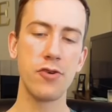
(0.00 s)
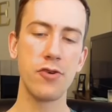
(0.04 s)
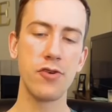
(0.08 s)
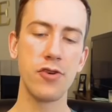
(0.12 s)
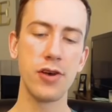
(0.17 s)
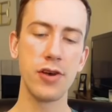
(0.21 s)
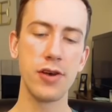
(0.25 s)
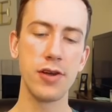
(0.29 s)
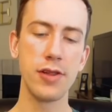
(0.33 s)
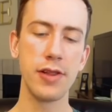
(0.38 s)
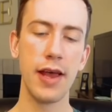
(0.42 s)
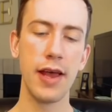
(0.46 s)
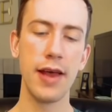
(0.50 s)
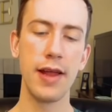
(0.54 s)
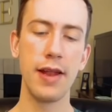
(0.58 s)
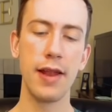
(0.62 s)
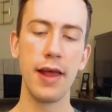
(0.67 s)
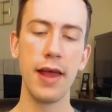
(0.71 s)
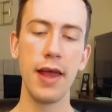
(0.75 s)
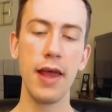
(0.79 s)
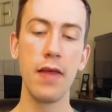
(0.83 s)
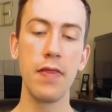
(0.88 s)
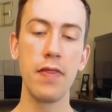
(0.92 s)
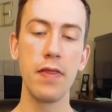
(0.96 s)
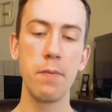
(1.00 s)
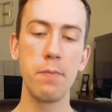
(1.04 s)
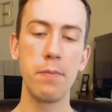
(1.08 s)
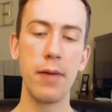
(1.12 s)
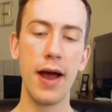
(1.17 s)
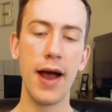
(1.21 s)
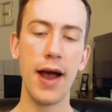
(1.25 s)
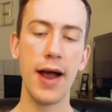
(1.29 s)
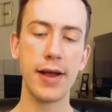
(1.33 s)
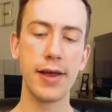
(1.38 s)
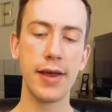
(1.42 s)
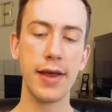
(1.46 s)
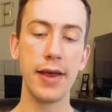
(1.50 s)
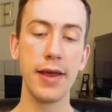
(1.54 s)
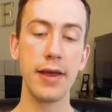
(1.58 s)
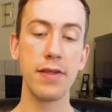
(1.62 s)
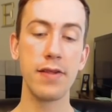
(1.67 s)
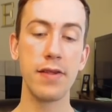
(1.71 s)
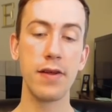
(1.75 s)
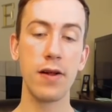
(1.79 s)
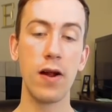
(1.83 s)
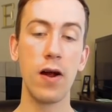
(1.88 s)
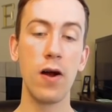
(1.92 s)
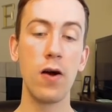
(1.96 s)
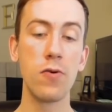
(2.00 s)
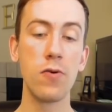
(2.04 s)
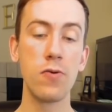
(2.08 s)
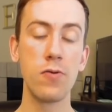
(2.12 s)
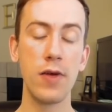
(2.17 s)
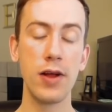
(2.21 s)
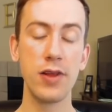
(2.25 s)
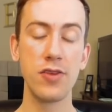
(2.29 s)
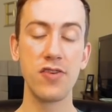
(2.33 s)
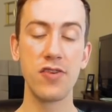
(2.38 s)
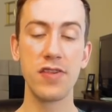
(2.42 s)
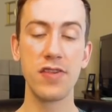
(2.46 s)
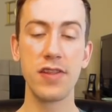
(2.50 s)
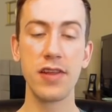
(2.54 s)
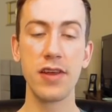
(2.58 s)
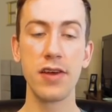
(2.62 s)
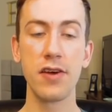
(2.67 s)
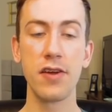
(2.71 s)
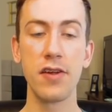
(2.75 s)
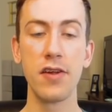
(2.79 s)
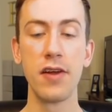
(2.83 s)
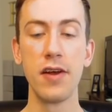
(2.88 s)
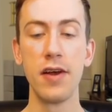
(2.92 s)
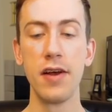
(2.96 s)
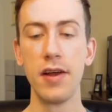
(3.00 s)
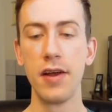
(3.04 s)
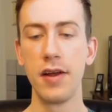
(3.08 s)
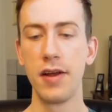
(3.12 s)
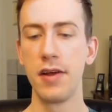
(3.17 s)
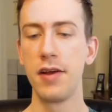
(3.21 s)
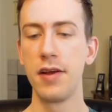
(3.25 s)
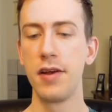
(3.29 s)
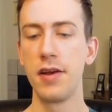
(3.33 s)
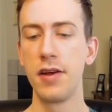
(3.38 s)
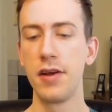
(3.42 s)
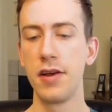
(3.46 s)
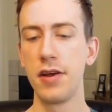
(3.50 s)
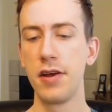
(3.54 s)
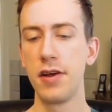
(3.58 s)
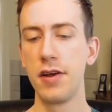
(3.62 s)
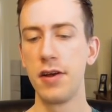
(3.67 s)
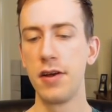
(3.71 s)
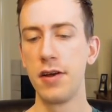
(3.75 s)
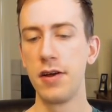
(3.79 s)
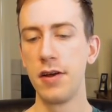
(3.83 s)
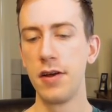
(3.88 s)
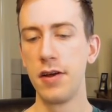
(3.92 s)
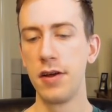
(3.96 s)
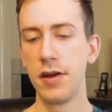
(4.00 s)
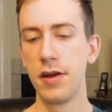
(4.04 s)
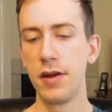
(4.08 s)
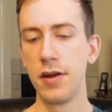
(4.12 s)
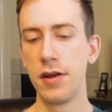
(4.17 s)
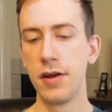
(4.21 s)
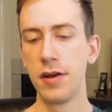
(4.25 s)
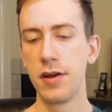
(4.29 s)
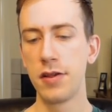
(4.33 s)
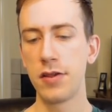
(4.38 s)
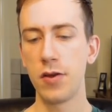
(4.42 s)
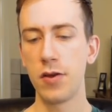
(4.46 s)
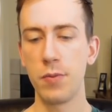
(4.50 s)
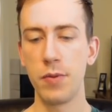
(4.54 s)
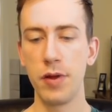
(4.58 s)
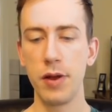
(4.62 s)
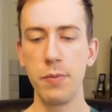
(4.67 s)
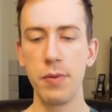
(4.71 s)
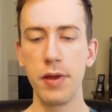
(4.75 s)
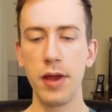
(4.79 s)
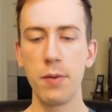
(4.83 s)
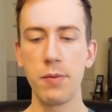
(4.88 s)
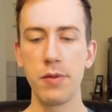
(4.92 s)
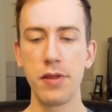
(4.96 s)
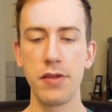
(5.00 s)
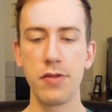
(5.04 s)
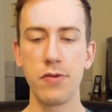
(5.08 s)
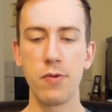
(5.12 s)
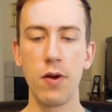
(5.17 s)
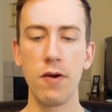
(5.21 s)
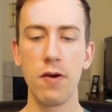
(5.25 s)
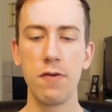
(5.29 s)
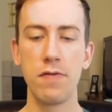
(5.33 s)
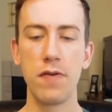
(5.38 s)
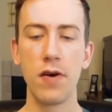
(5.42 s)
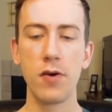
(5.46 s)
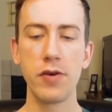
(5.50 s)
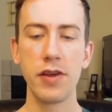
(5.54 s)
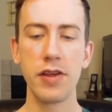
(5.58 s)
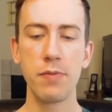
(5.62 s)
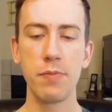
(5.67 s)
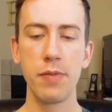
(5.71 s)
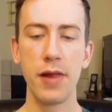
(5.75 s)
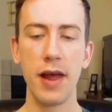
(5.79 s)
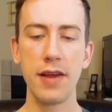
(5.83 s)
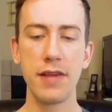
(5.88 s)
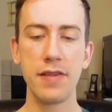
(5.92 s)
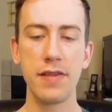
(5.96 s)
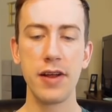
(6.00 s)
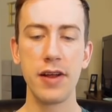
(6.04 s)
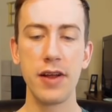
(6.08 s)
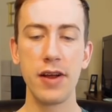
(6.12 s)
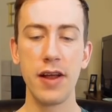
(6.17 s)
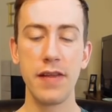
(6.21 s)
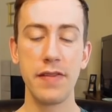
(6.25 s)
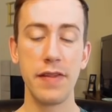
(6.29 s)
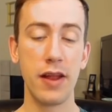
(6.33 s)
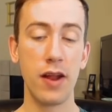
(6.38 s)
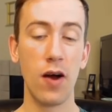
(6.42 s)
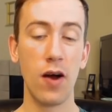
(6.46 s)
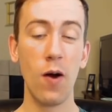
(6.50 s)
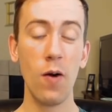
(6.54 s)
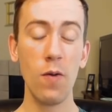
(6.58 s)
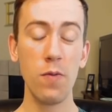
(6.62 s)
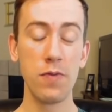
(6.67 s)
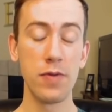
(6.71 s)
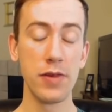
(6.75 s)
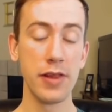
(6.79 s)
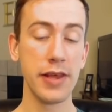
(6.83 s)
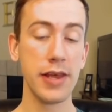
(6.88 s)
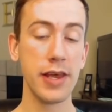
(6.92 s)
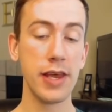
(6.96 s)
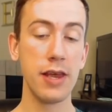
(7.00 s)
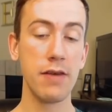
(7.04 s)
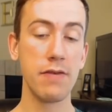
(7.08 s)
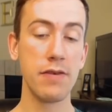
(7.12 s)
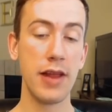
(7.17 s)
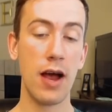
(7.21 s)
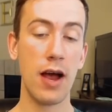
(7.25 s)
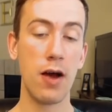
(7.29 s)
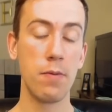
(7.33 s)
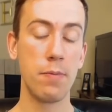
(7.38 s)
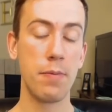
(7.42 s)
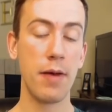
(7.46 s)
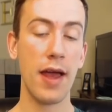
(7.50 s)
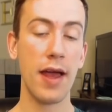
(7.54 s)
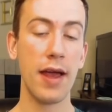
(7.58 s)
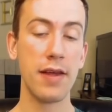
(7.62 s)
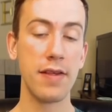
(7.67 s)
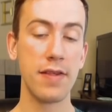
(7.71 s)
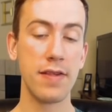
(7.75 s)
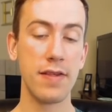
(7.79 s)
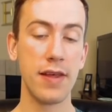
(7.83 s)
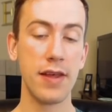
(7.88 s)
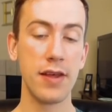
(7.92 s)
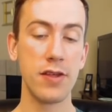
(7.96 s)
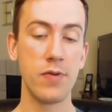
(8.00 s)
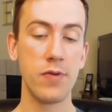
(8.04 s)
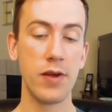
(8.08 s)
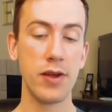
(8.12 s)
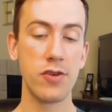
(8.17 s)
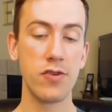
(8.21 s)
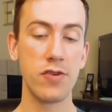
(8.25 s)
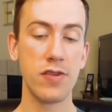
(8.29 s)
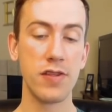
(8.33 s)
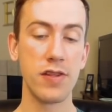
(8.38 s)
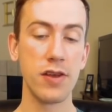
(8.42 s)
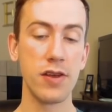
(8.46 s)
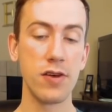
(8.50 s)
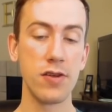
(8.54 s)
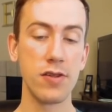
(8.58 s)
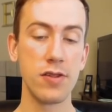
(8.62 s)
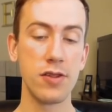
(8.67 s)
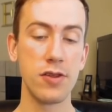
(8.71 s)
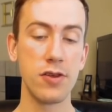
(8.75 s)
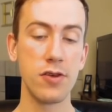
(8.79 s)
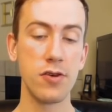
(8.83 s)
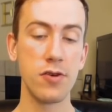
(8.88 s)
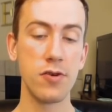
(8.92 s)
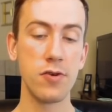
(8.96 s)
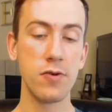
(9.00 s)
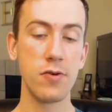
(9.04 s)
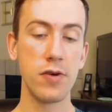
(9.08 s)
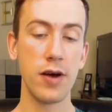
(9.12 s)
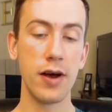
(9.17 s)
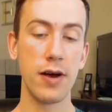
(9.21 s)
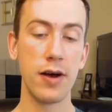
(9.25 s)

shield, and in the back is their own Registeel. So I'm going to be able to throw a Focus Blast here and then hopefully even outpace his Registeel to